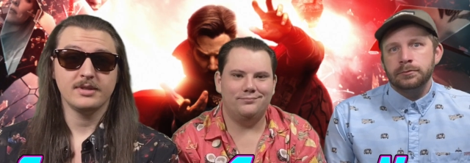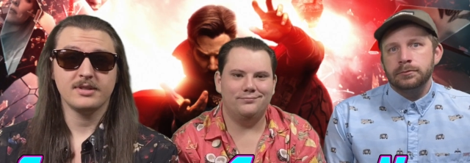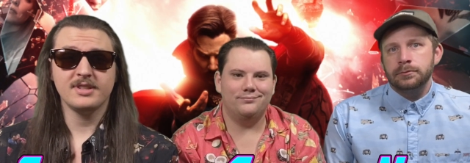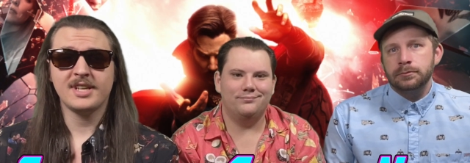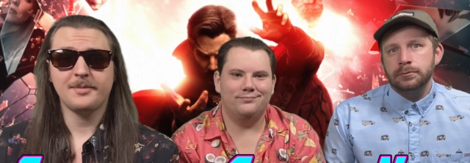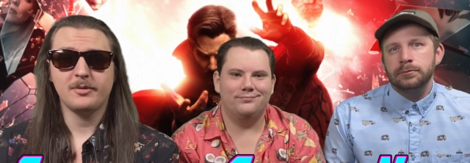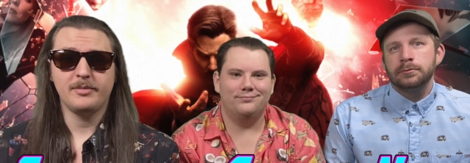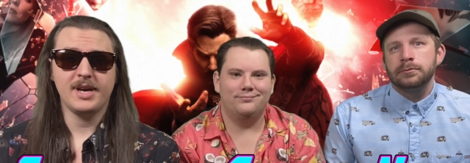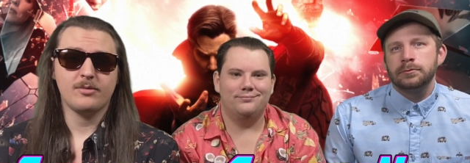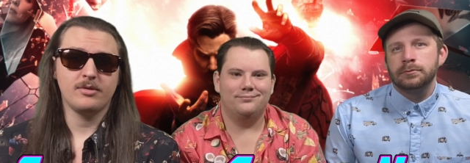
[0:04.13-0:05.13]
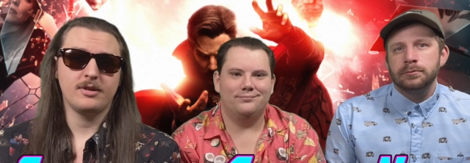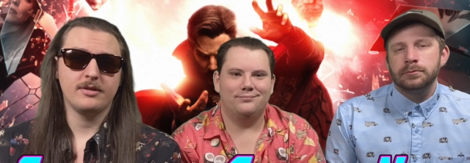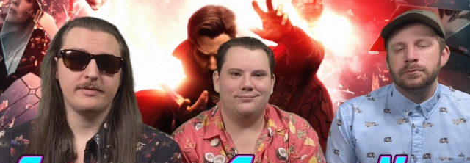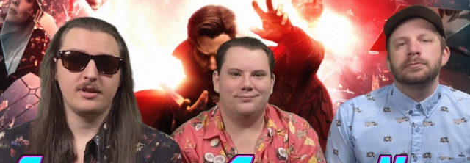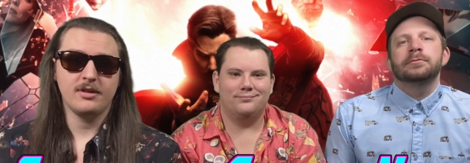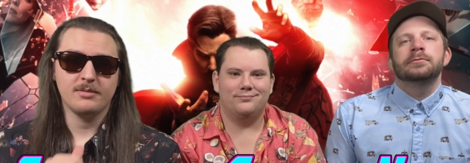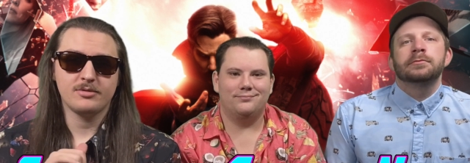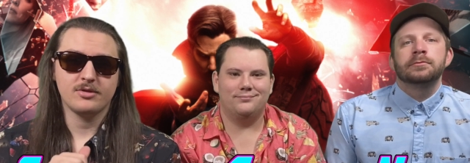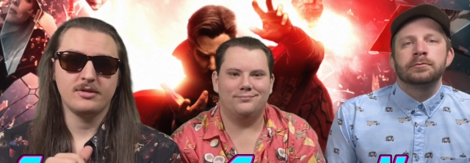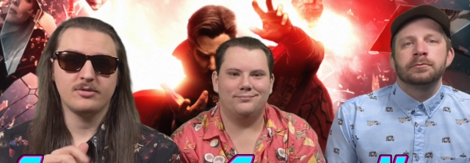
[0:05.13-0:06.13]
Speaker 1: So CineTopical back with another video. I'm
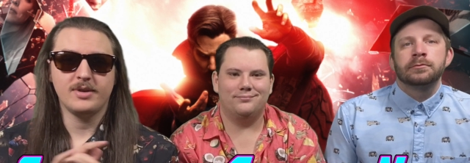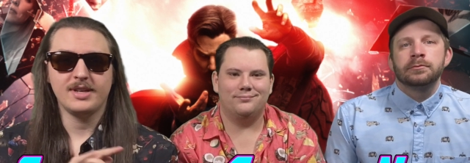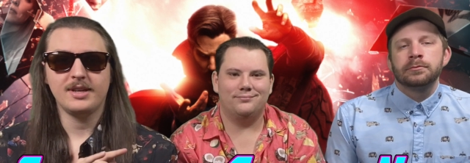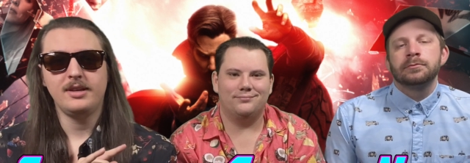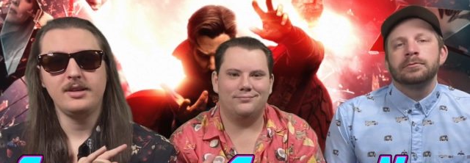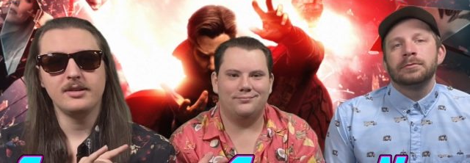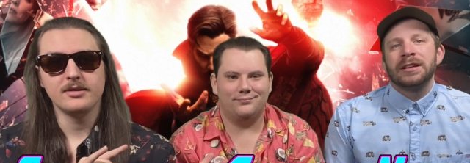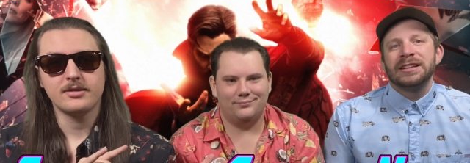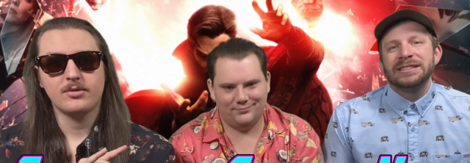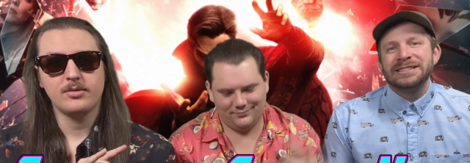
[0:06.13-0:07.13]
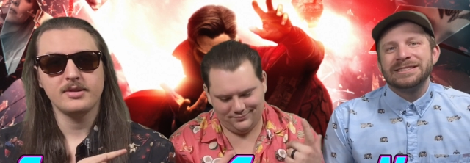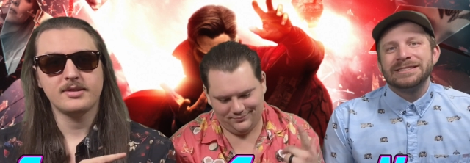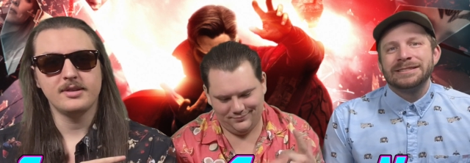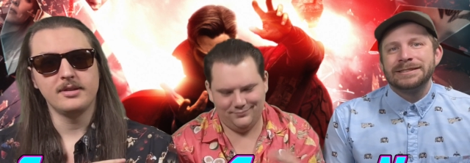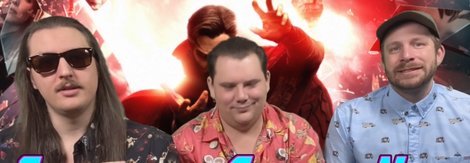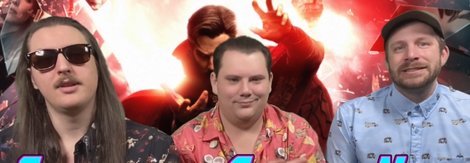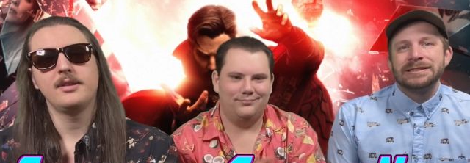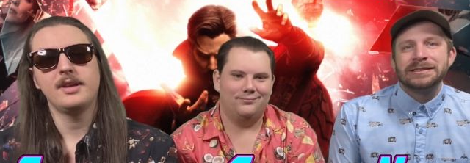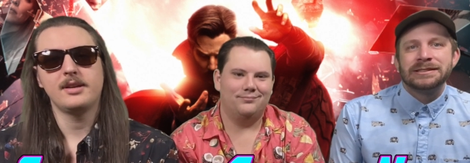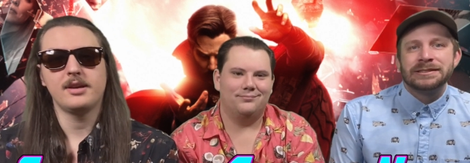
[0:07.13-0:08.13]
Strange Wang. He is Chris and
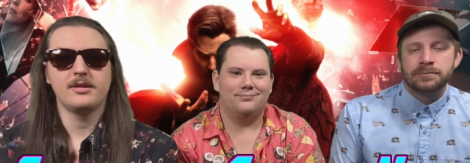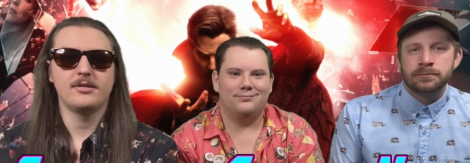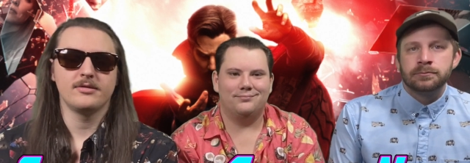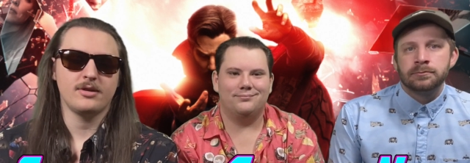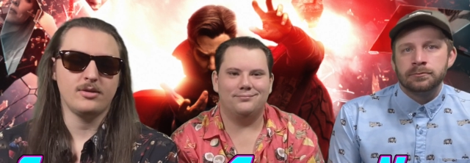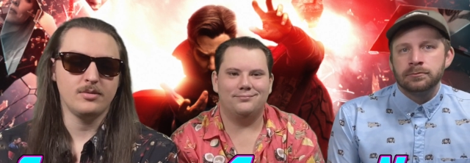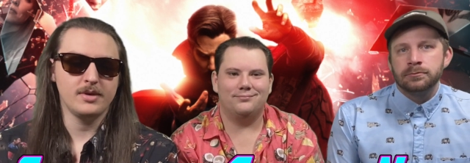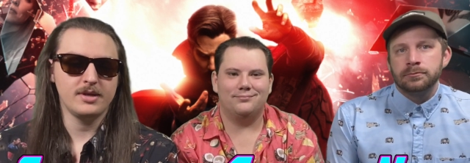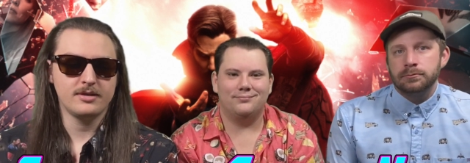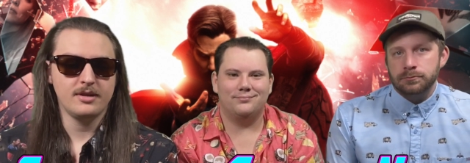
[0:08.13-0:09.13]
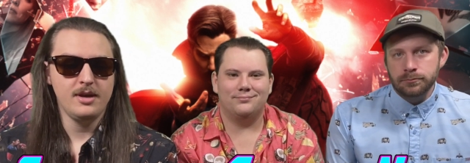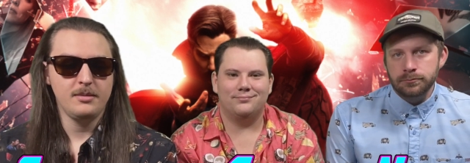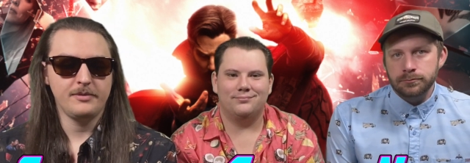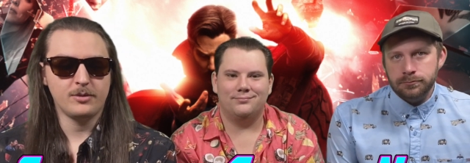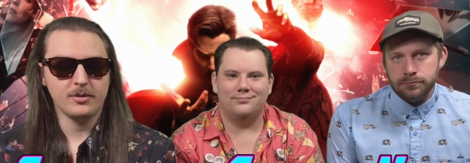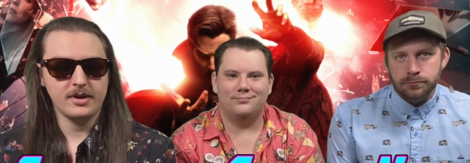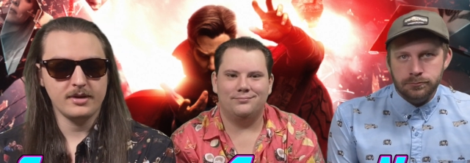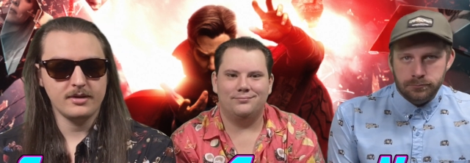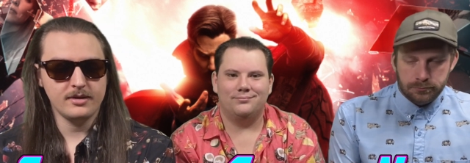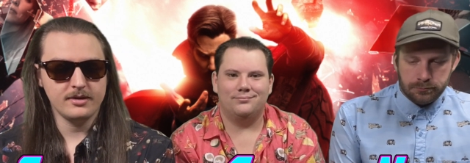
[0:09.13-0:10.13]
Nate down there as always. Before we get
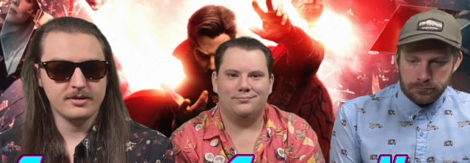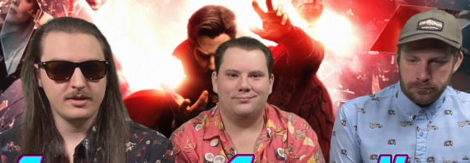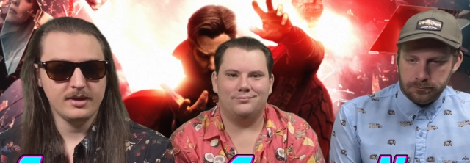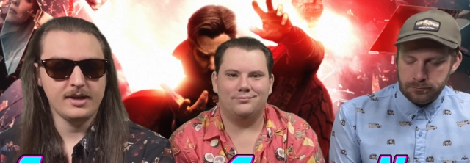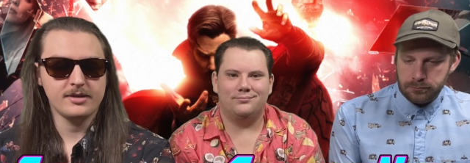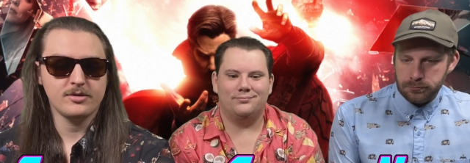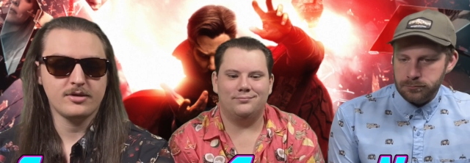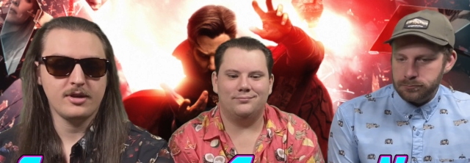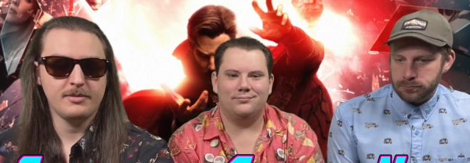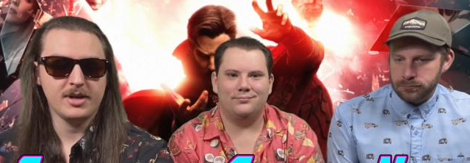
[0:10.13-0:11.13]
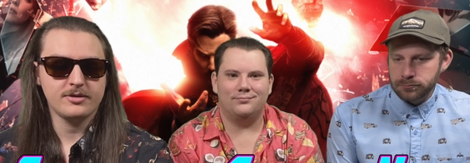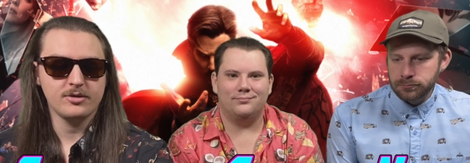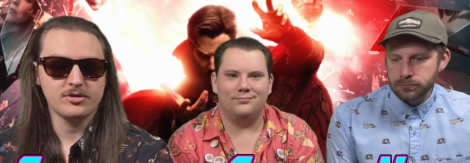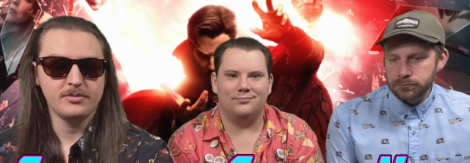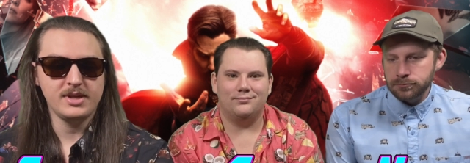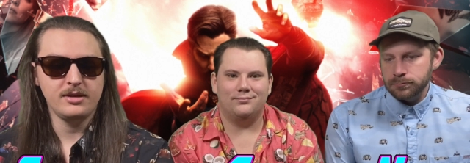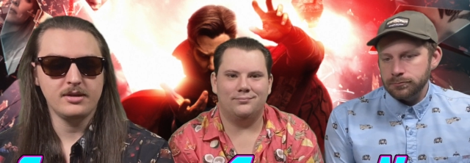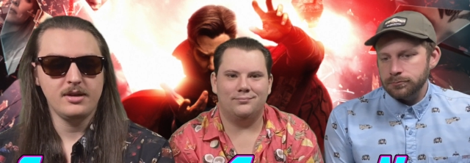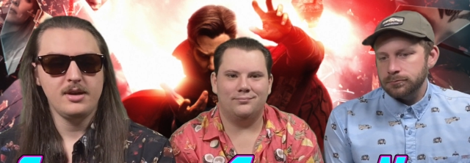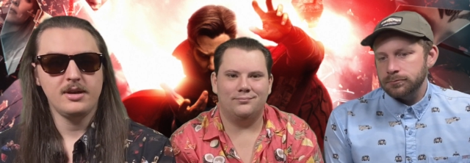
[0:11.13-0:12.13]
into this, Nate's going to tell you about social media
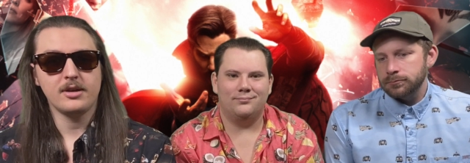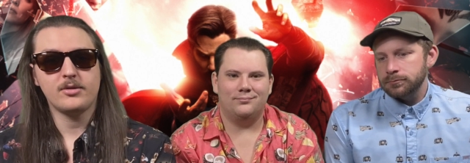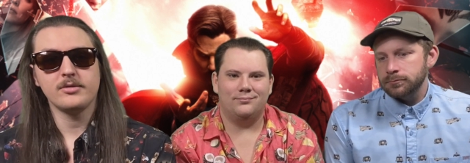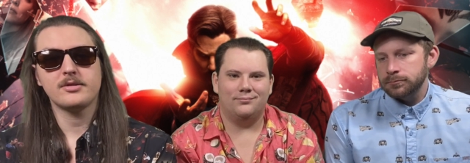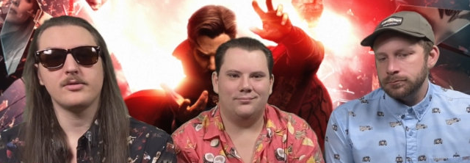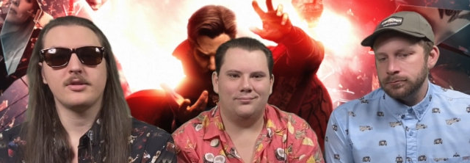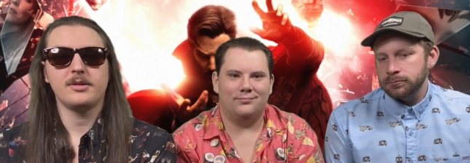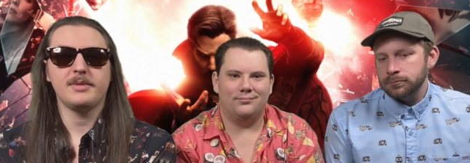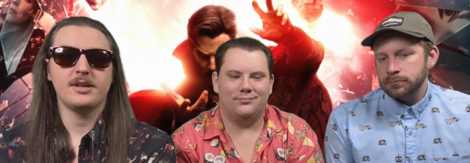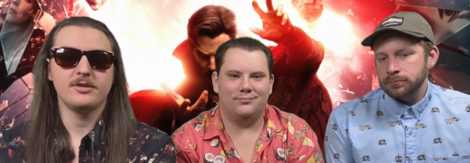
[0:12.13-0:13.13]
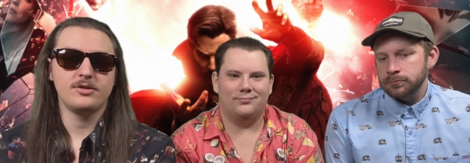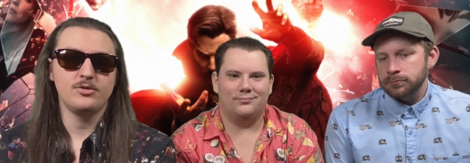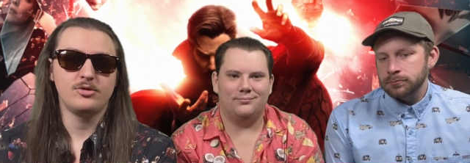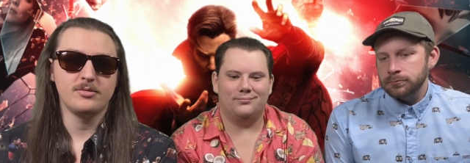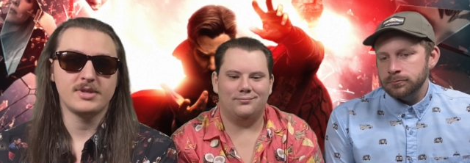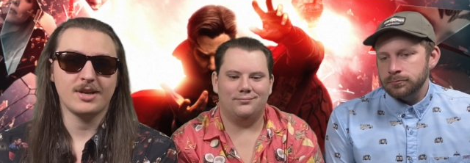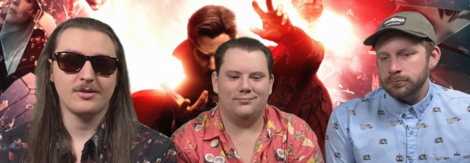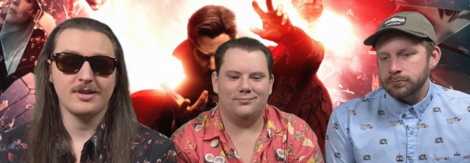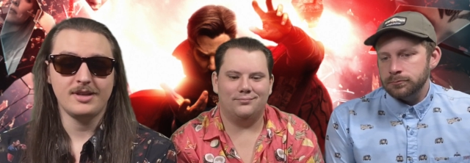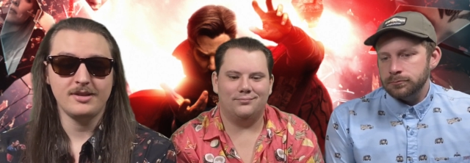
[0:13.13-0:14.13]
and Chris is going to tell you about his YouTube channel
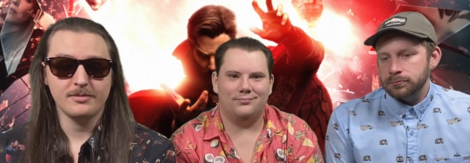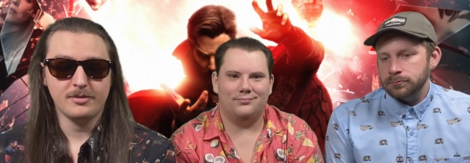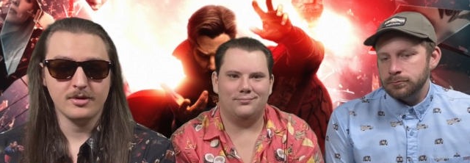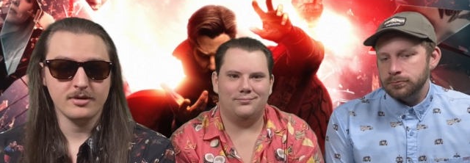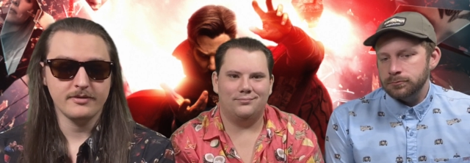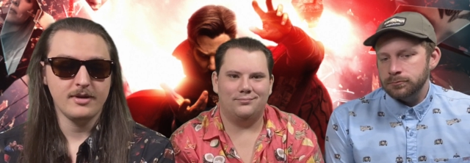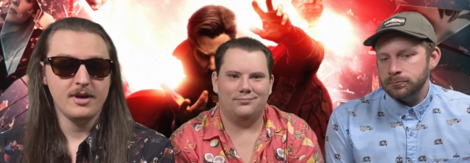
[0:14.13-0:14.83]
that he's a part of.